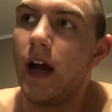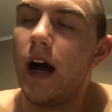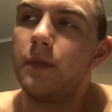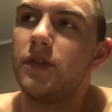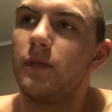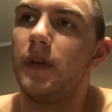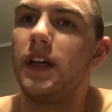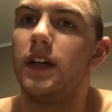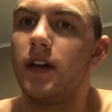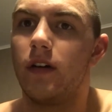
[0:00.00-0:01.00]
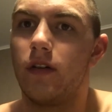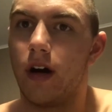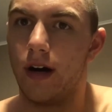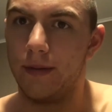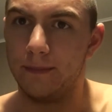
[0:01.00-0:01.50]
helps with me. You
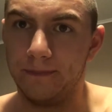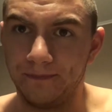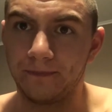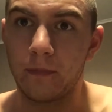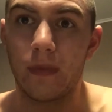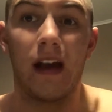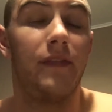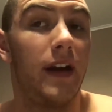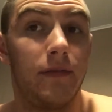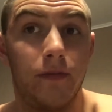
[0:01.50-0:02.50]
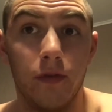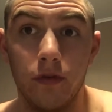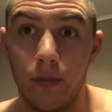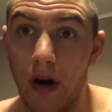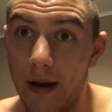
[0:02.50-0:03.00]
know, I've had
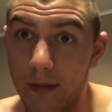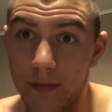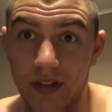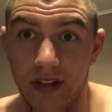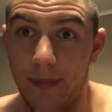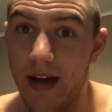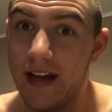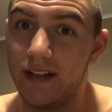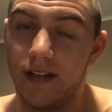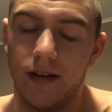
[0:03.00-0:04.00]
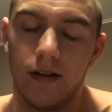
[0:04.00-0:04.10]
food problems in the past. You